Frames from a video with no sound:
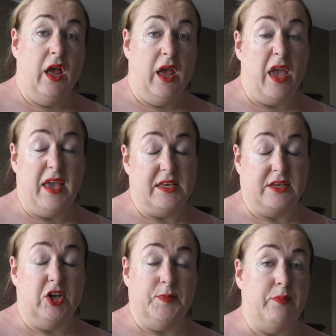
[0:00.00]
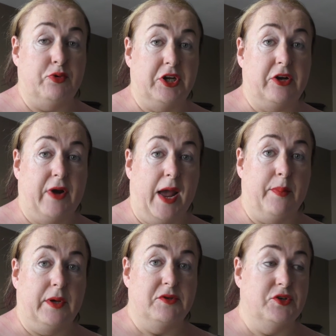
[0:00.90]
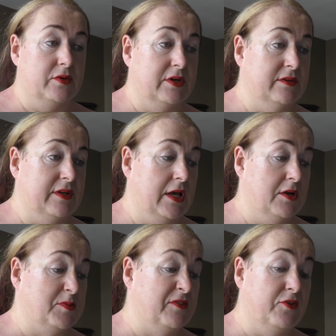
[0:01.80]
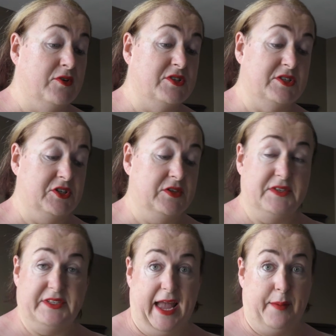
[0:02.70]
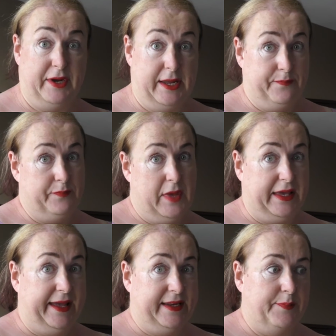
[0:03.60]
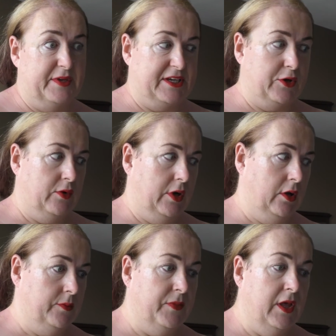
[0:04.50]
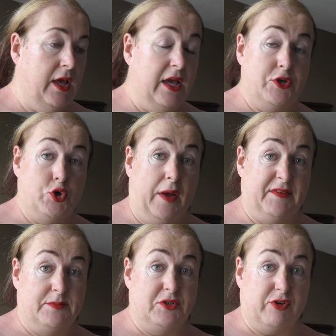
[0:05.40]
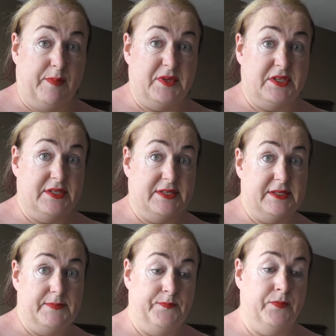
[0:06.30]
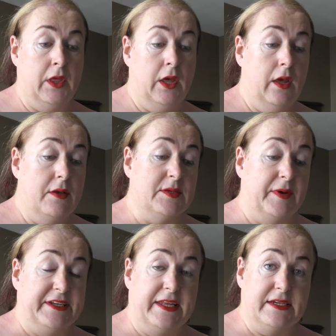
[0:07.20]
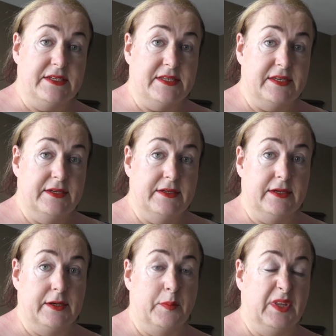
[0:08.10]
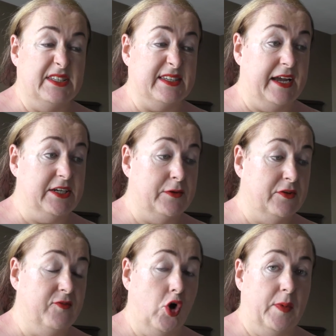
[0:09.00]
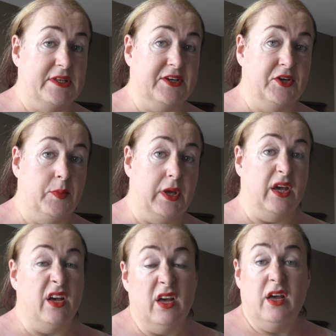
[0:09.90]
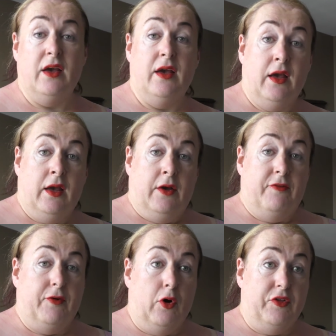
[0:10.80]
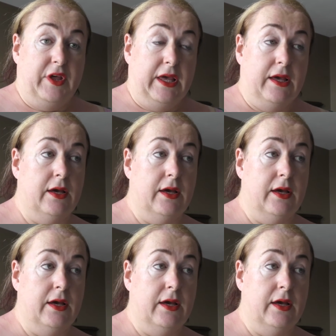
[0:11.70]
It's gonna be pretty crap, I'm sure. It was my first sort of stab at it, making it up as I go along. I do have some scripts, some ideas. This is kind of how the format's gonna be for the